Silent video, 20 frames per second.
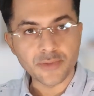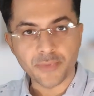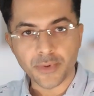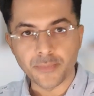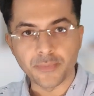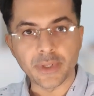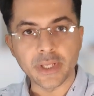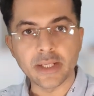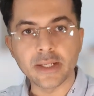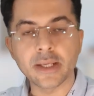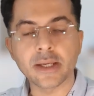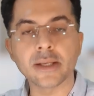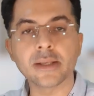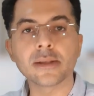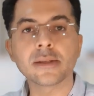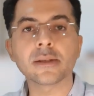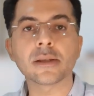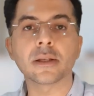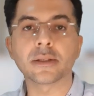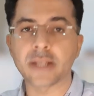
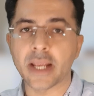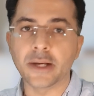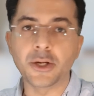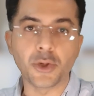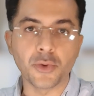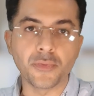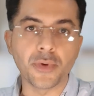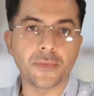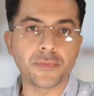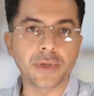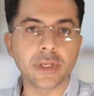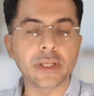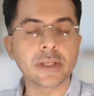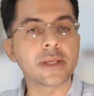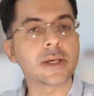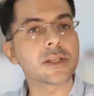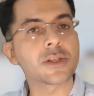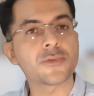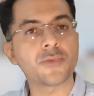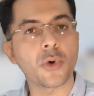10 to 15
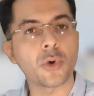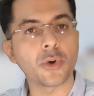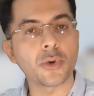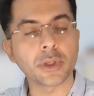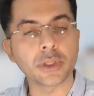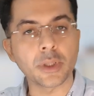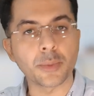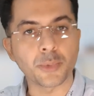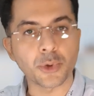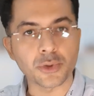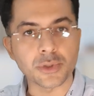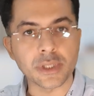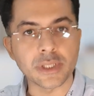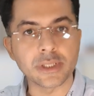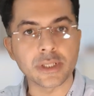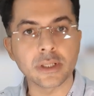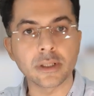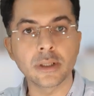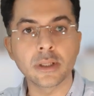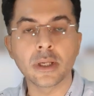years following the
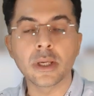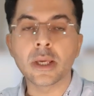procedure,